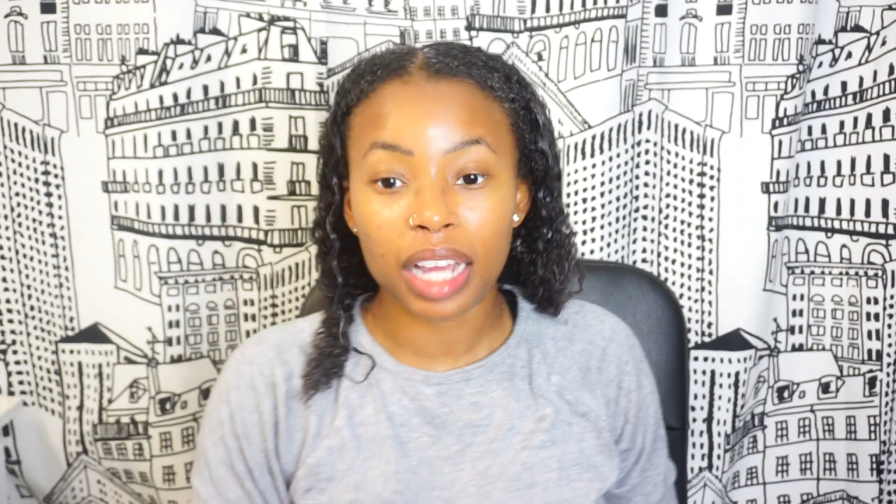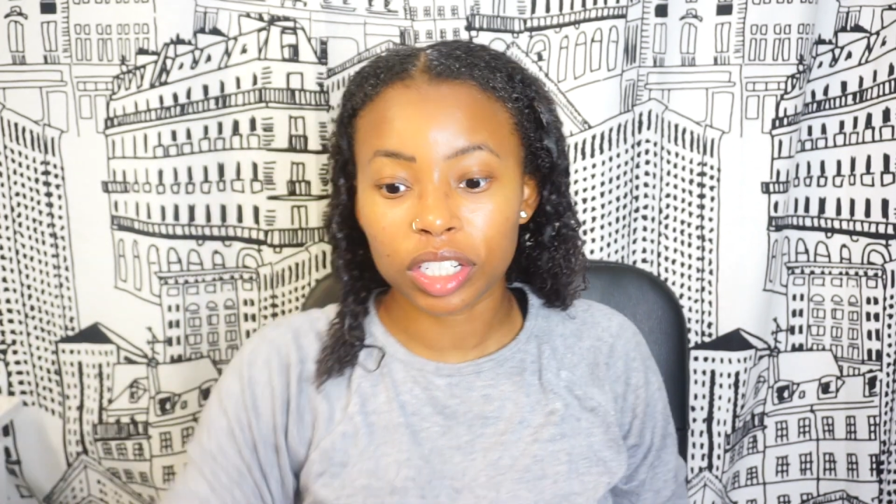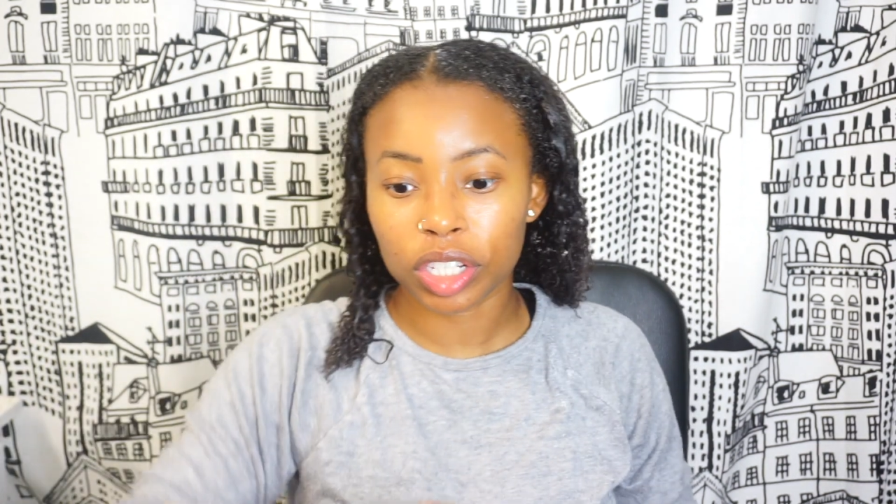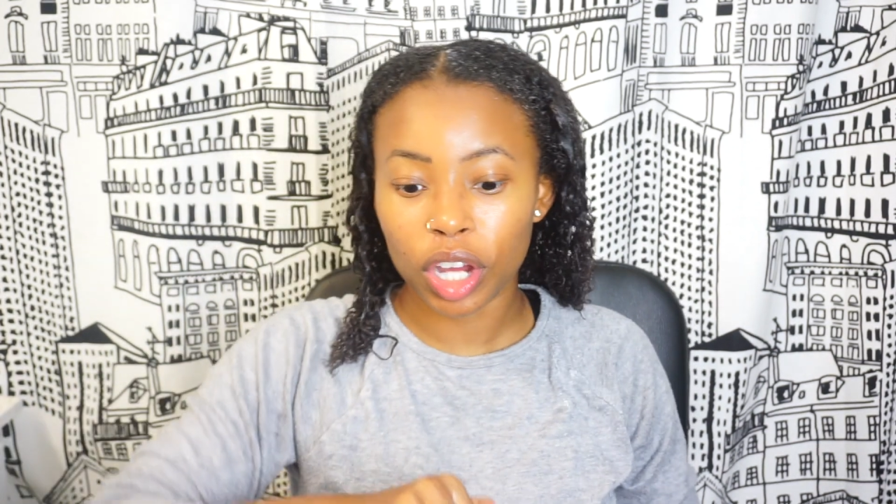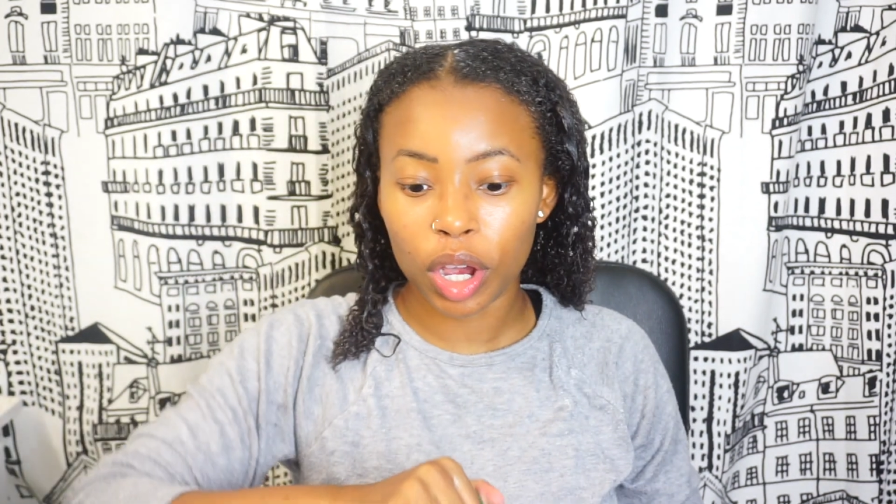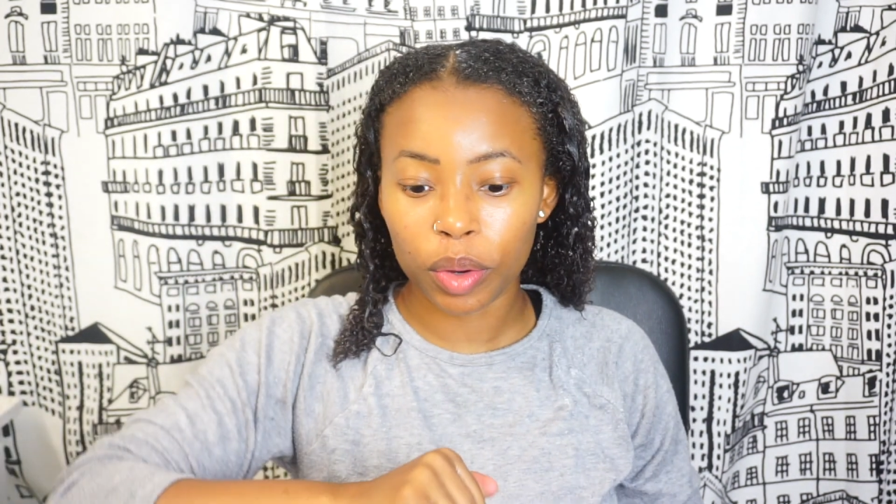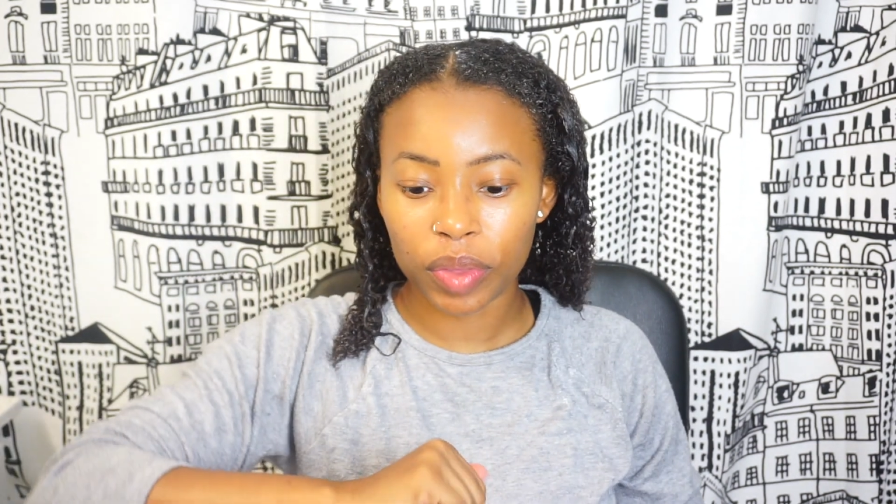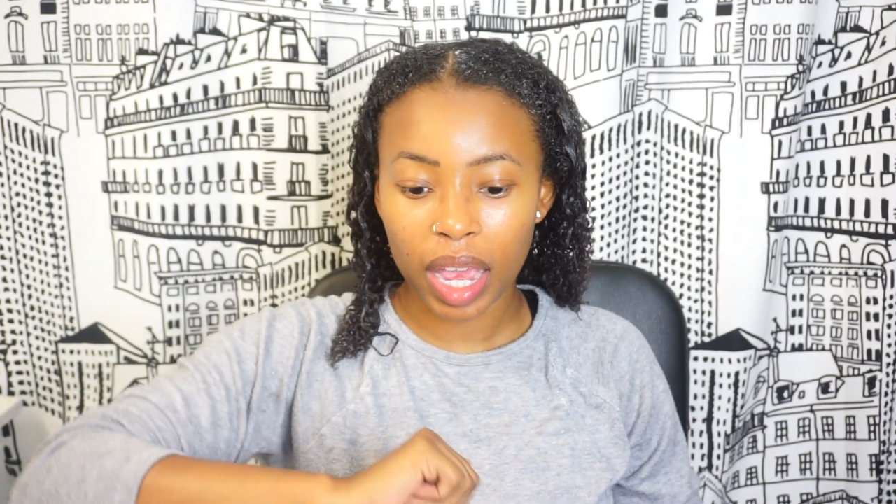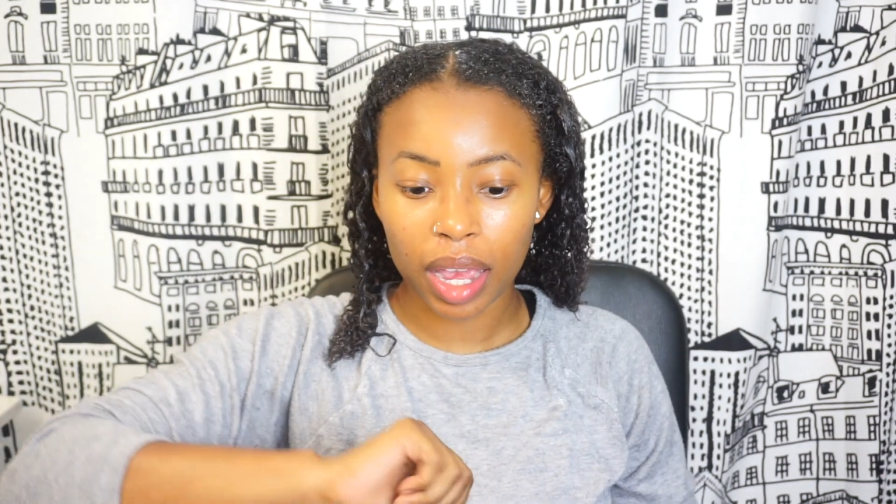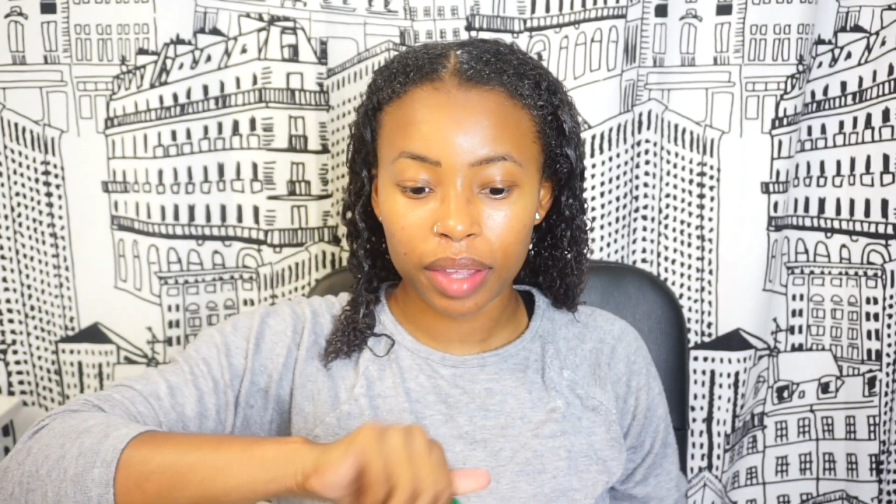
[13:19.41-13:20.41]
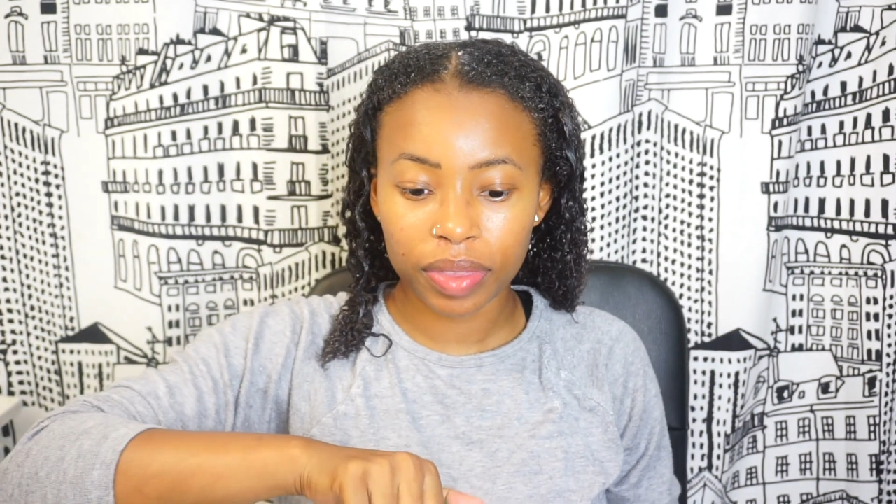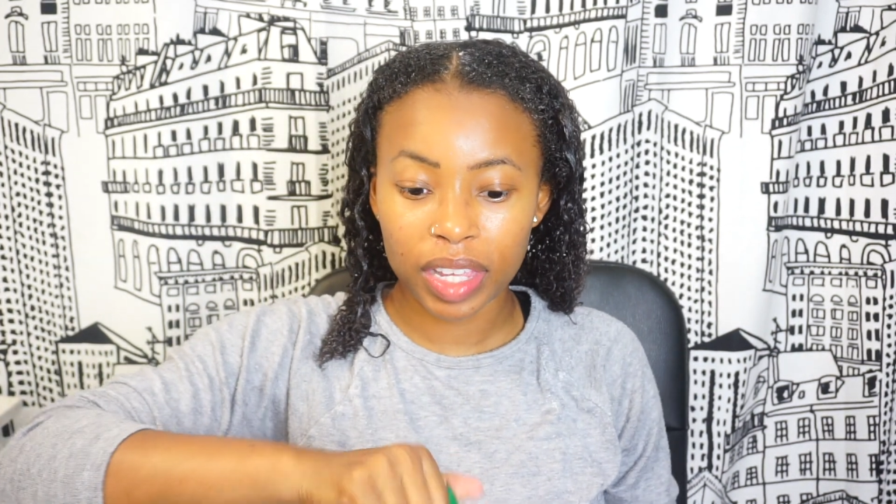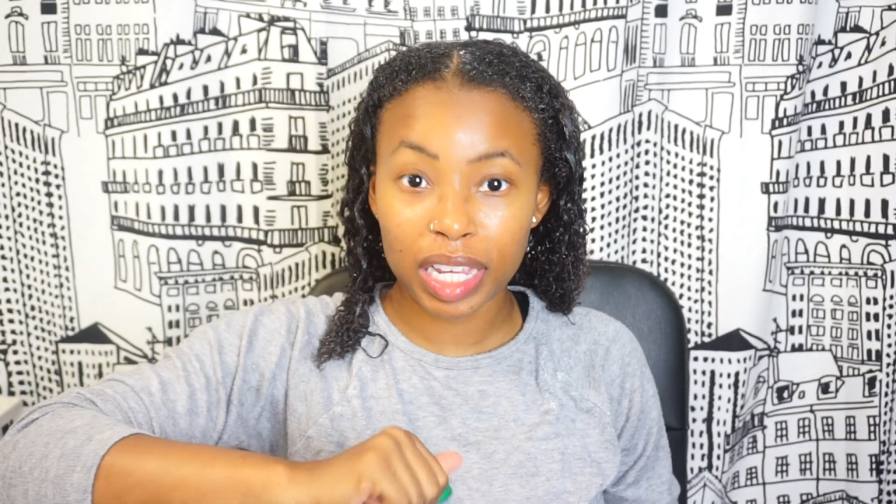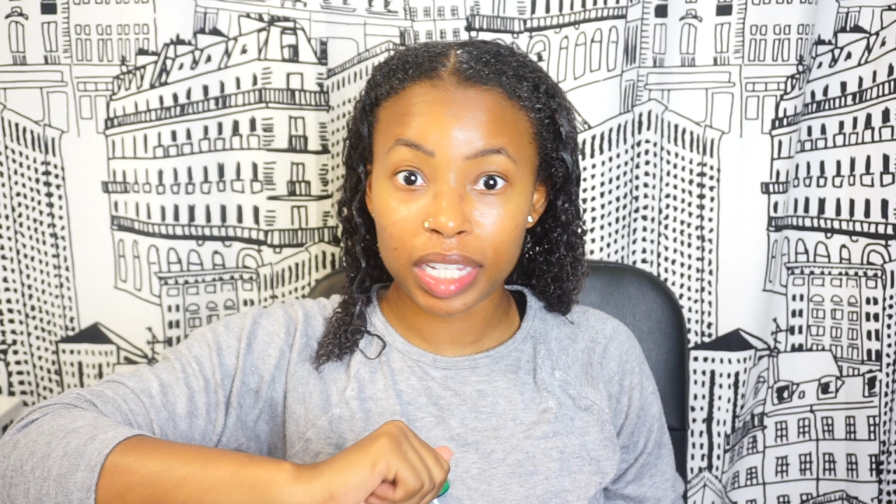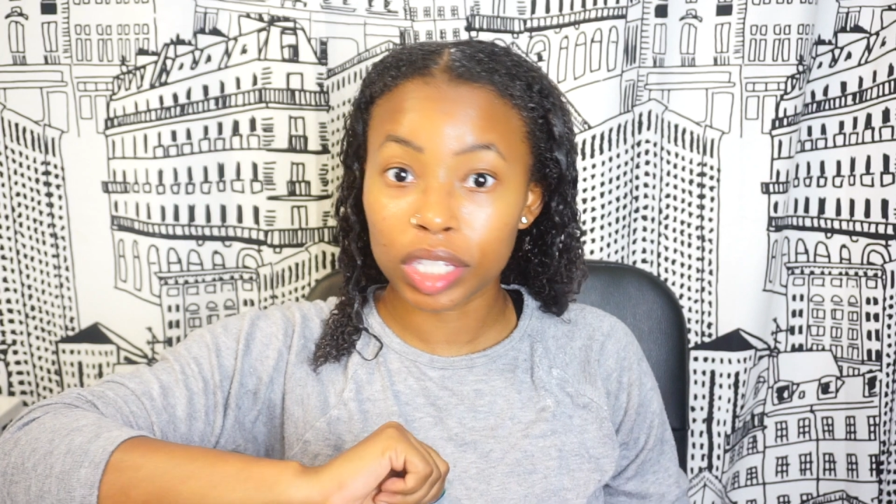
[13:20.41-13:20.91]
I just know that
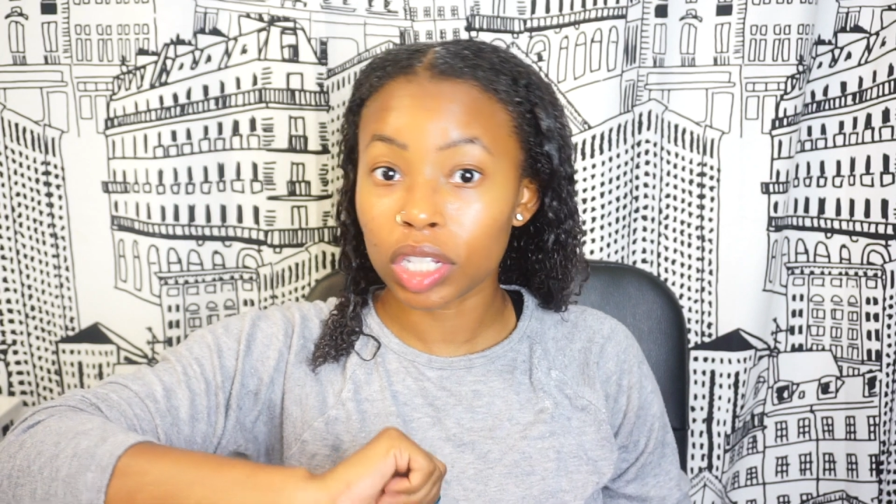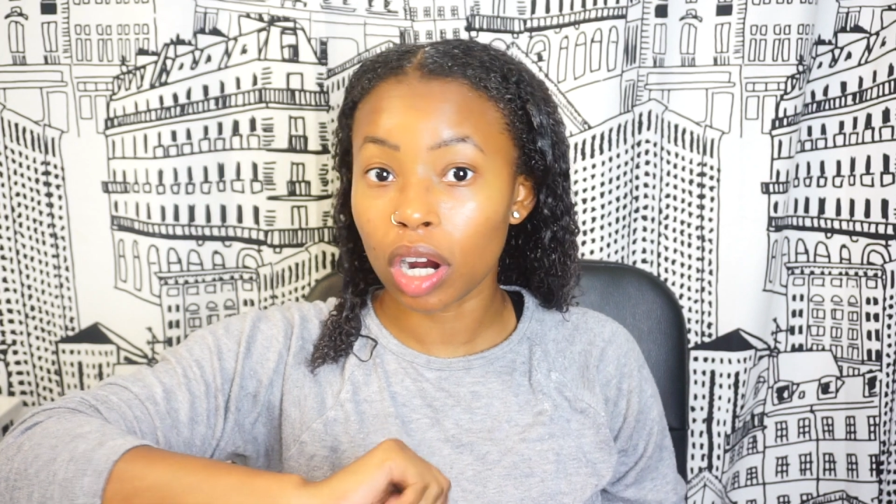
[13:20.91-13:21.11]
things